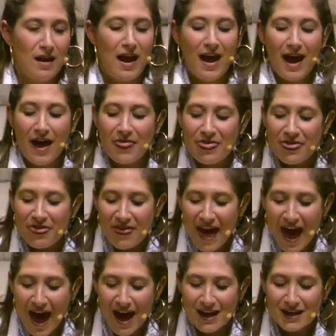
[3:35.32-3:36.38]
And
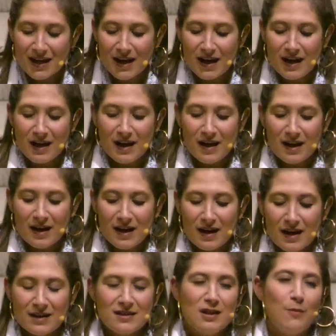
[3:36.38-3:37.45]
that
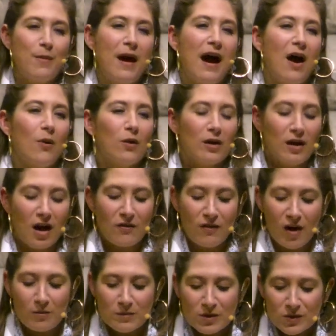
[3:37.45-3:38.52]
is the power of our
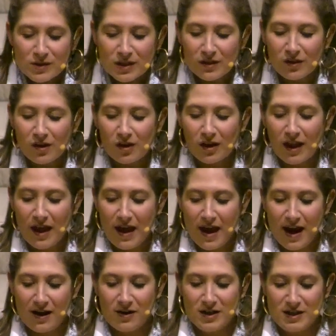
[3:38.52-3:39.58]
musical
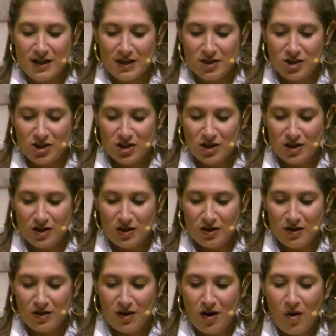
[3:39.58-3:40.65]
heritage.
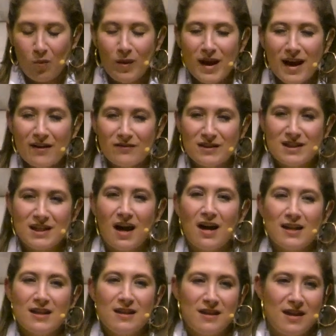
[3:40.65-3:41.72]
We have
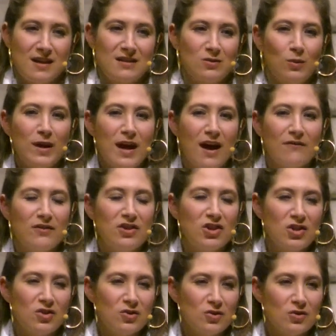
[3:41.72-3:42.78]
done this. We have
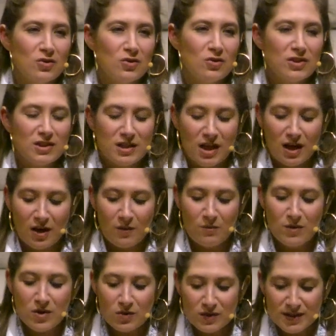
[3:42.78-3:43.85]
used
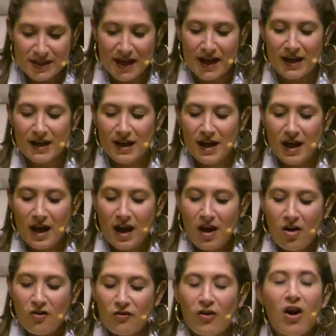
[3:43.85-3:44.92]
music
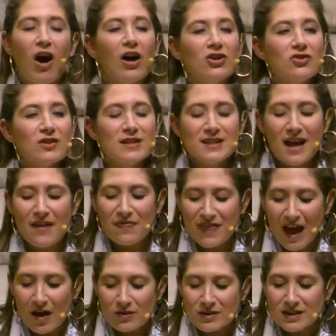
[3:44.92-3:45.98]
for hundreds and
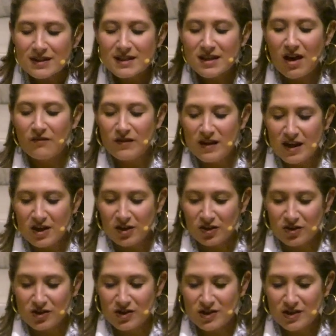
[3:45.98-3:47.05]
thousands of
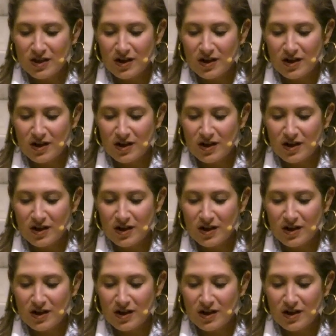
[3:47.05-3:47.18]
years.